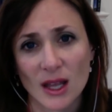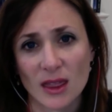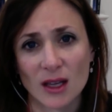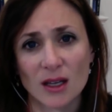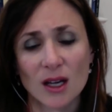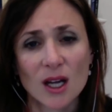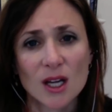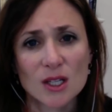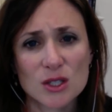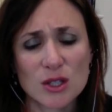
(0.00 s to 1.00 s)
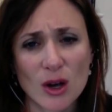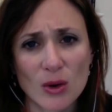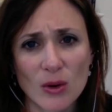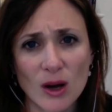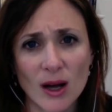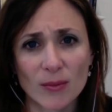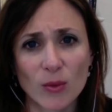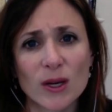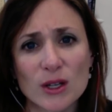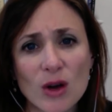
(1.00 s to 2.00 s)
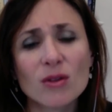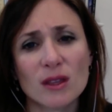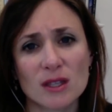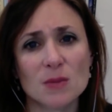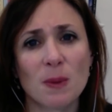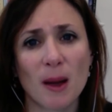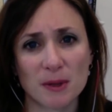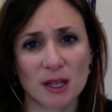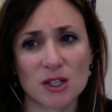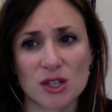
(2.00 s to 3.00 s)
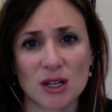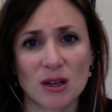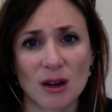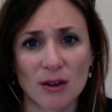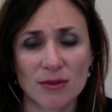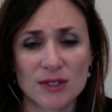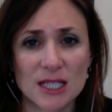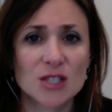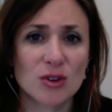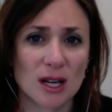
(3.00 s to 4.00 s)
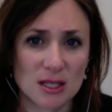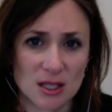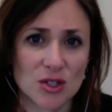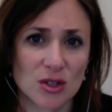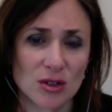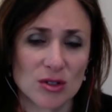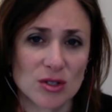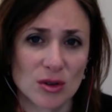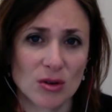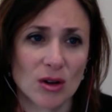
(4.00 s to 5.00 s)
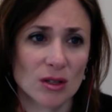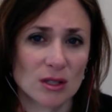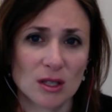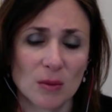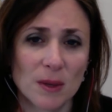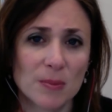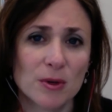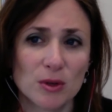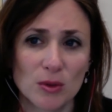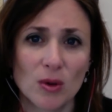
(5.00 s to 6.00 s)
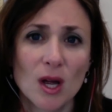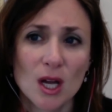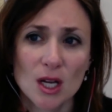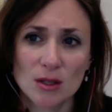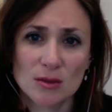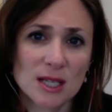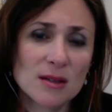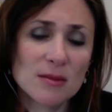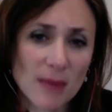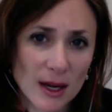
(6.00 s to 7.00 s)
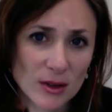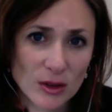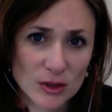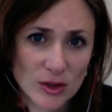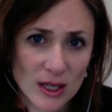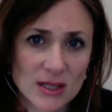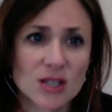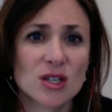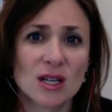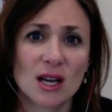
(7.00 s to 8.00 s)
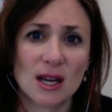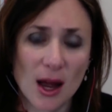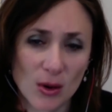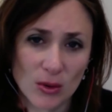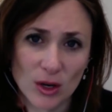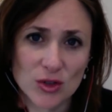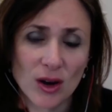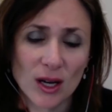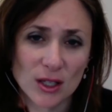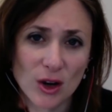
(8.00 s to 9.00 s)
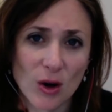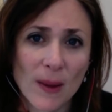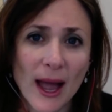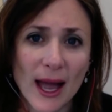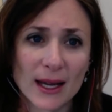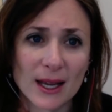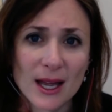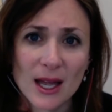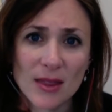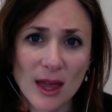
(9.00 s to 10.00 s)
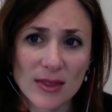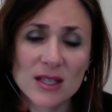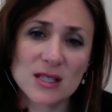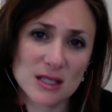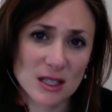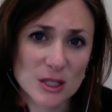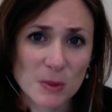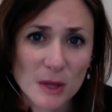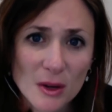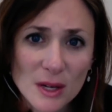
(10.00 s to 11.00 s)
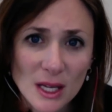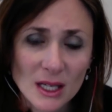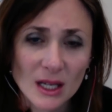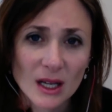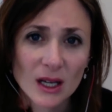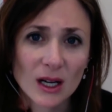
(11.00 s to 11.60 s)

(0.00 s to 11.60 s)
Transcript: I think. Wow. So um, we know that this population of detransitioners, so-called, you know, people who did medical transition and now are trying to go back, that this is exploding.